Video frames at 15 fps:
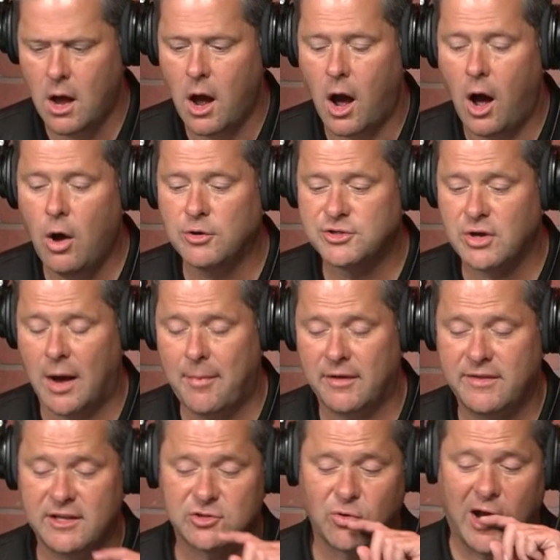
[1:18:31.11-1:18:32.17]
Oh, so how
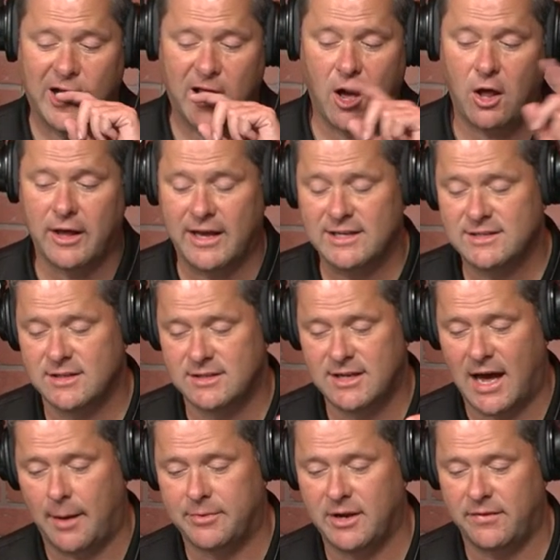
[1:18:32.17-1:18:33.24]
about this? Randy Hall is in the
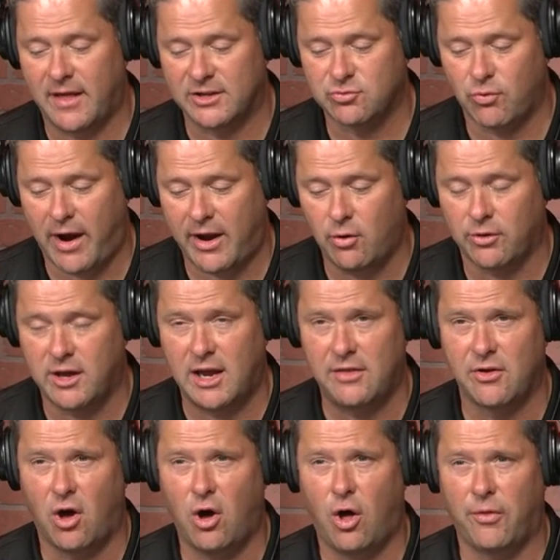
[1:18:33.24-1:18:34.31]
top 10. That's Randall Keith
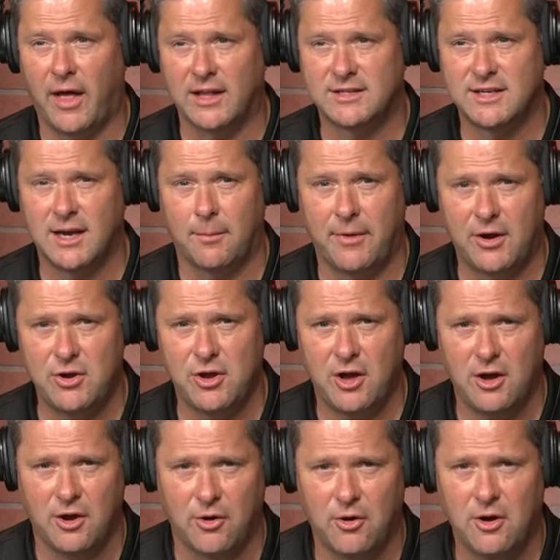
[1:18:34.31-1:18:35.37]
Hall. That's him. There you
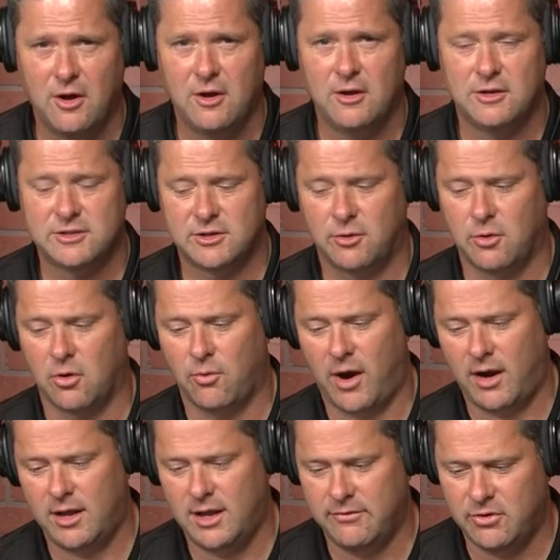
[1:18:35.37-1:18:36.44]
go. So uh,
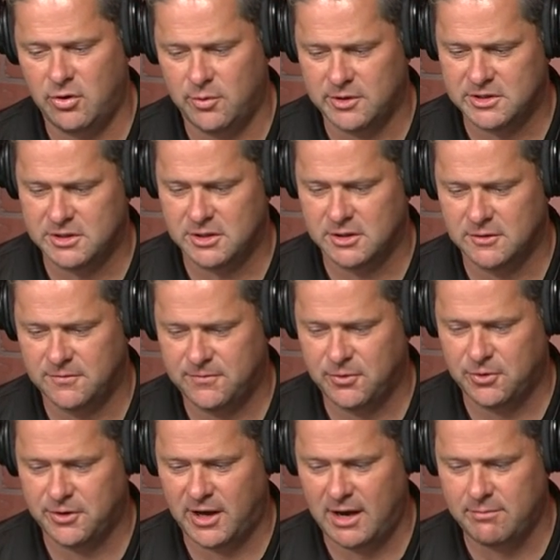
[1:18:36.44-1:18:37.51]
Randy giving you his uh,
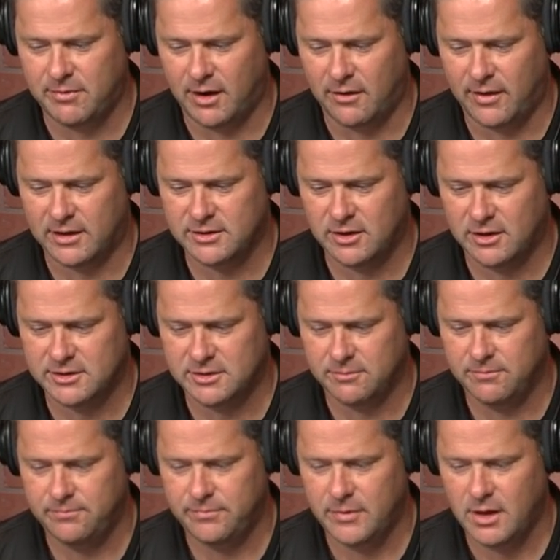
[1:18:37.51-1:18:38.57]
full name there. That's
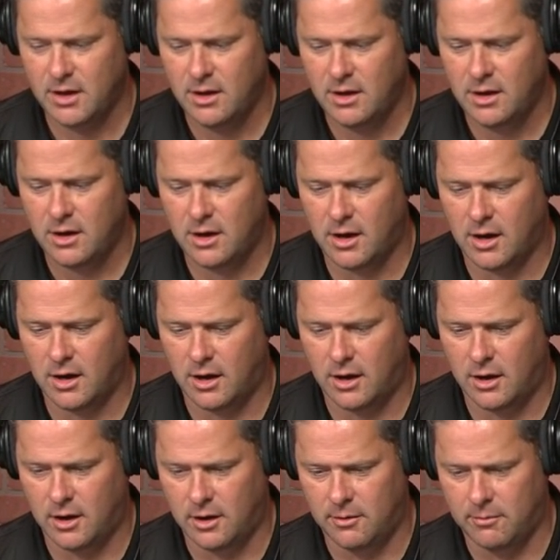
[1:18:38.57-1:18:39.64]
awesome.
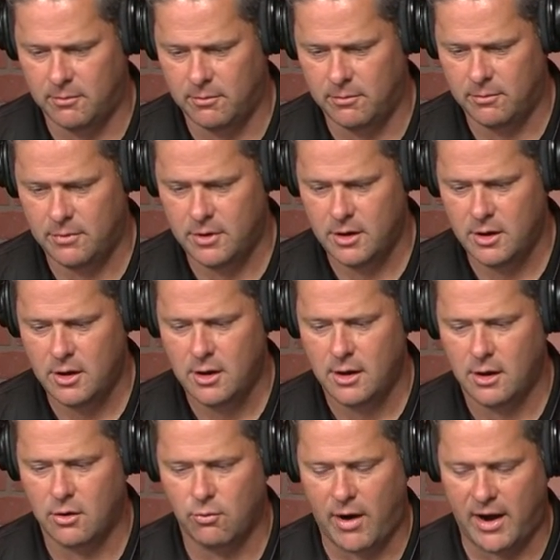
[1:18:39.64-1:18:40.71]
Um,
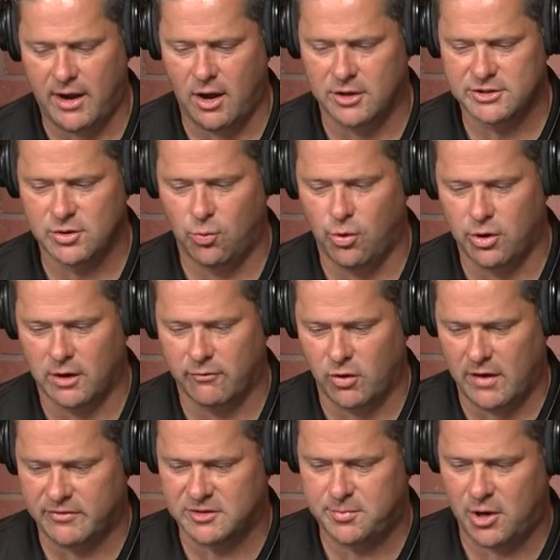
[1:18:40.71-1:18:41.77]
Randy also wondering if we'll
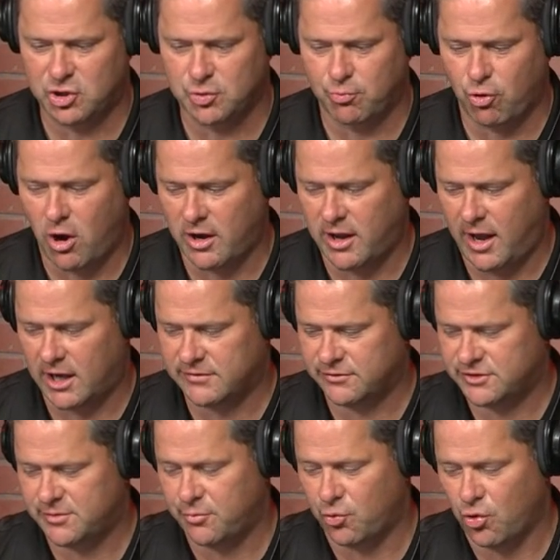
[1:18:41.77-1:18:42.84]
have a special broadcast for
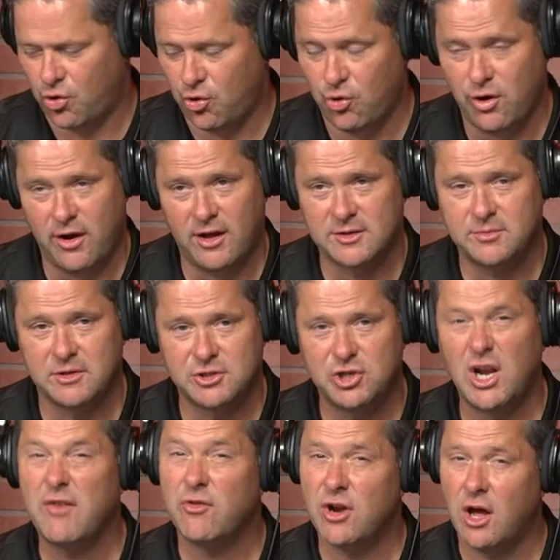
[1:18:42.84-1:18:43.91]
some recruit announcements. You
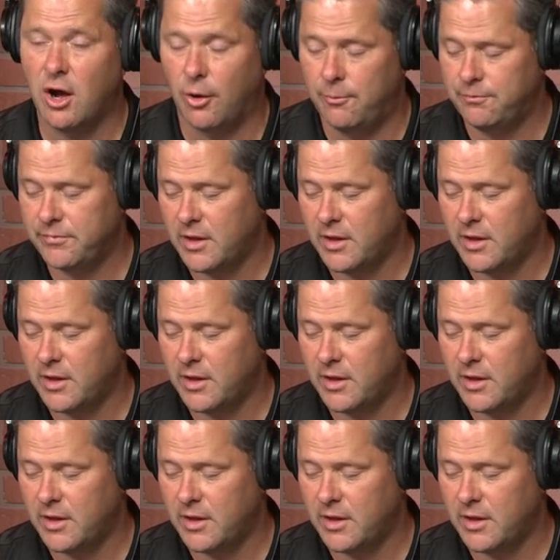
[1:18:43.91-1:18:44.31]
never know.